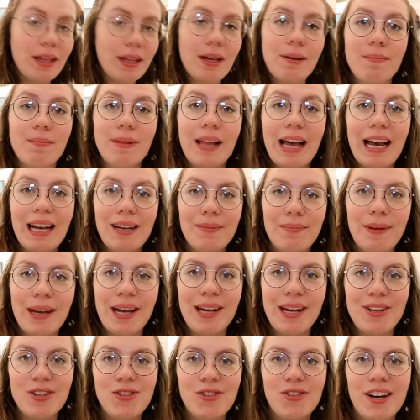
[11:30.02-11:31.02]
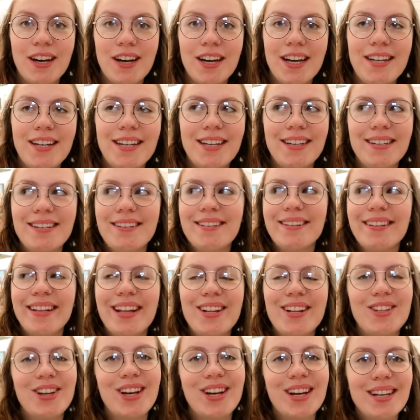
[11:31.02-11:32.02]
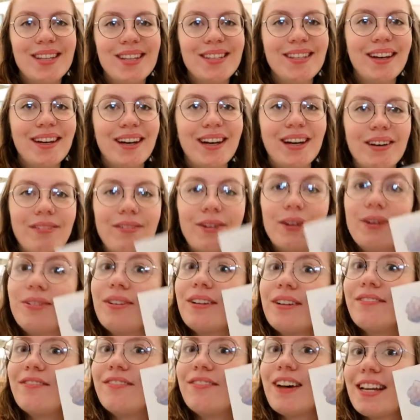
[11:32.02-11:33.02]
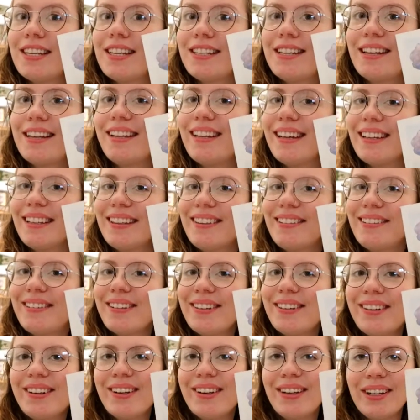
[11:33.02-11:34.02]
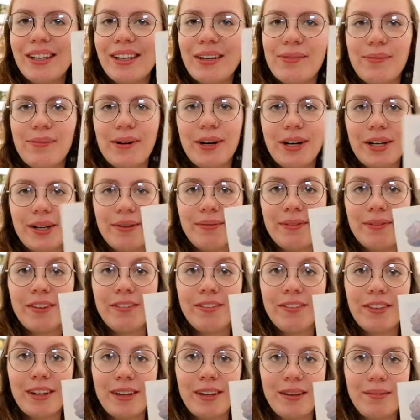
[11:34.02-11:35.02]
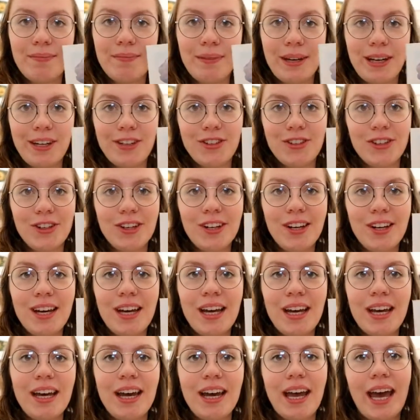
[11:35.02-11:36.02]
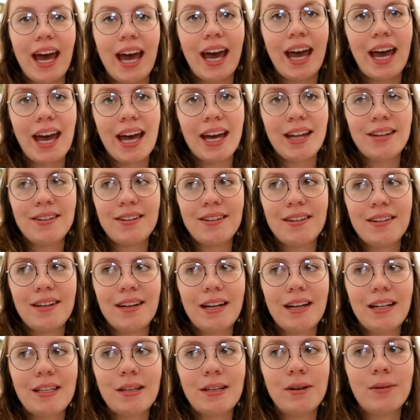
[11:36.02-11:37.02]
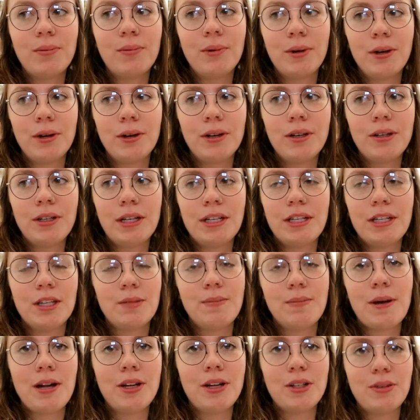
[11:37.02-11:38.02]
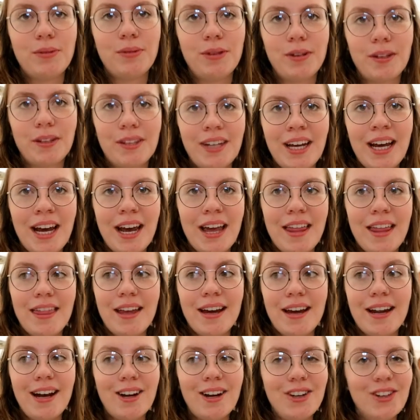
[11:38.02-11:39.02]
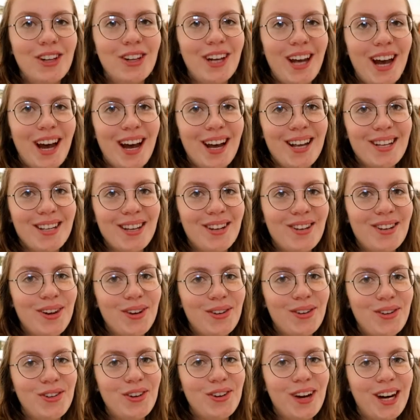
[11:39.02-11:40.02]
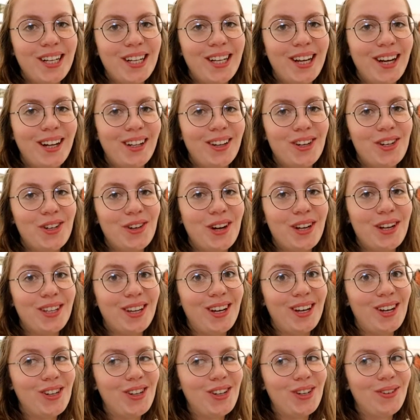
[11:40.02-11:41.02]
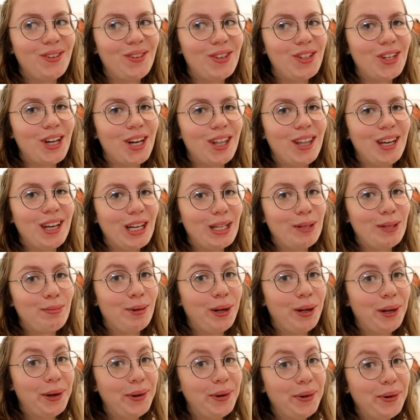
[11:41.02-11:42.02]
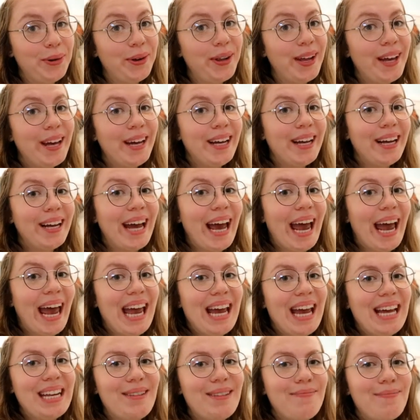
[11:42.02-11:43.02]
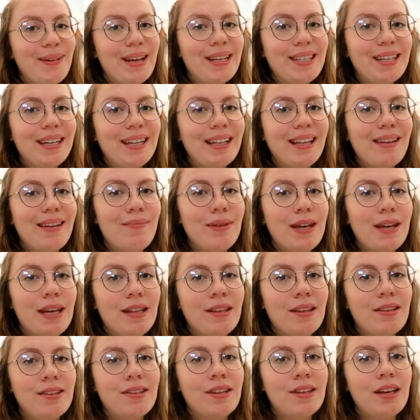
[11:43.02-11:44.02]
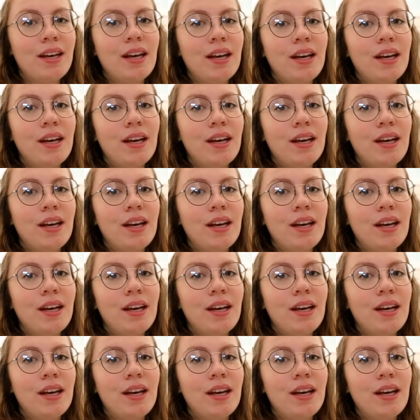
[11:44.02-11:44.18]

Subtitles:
the black paint dried and all that jazz, I wrote vacilando on the bottom of the picture, and it's a word, it's a Spanish word that actually has no direct English translation, which I think is pretty cool. And it basically means